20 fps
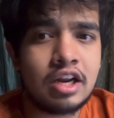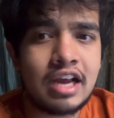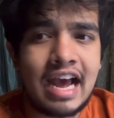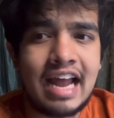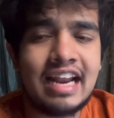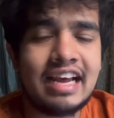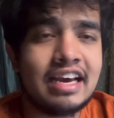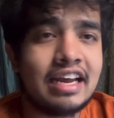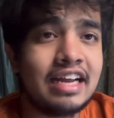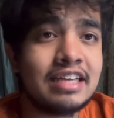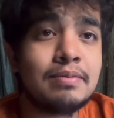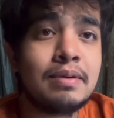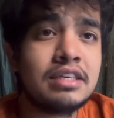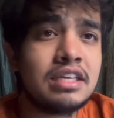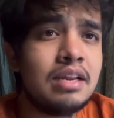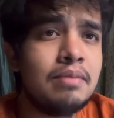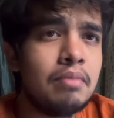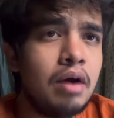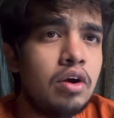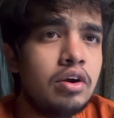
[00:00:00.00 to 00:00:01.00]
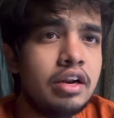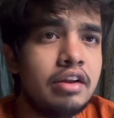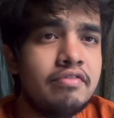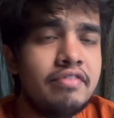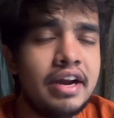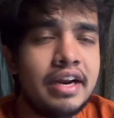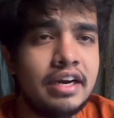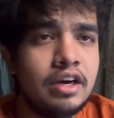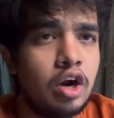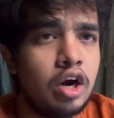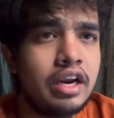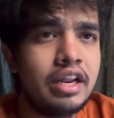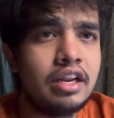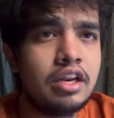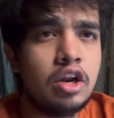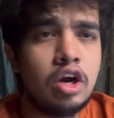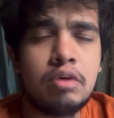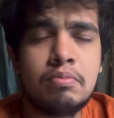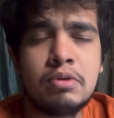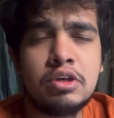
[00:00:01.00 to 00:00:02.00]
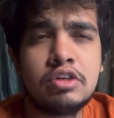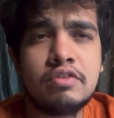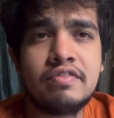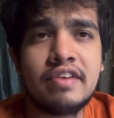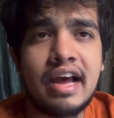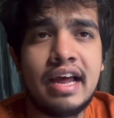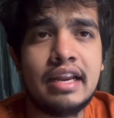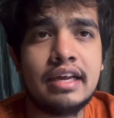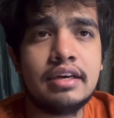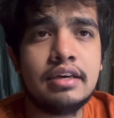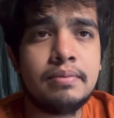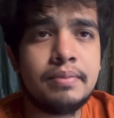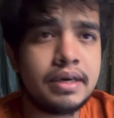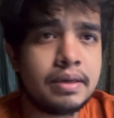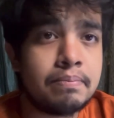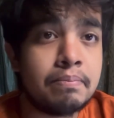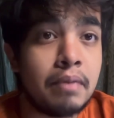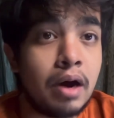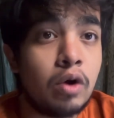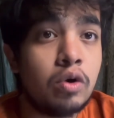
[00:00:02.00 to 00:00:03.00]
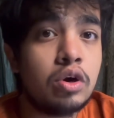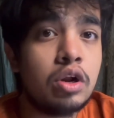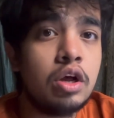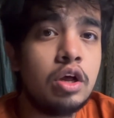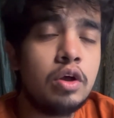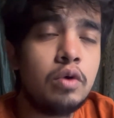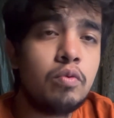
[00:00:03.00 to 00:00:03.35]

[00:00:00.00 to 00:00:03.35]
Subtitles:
Gallagher, especially Mount, in fact, not much of Gallagher, but Mount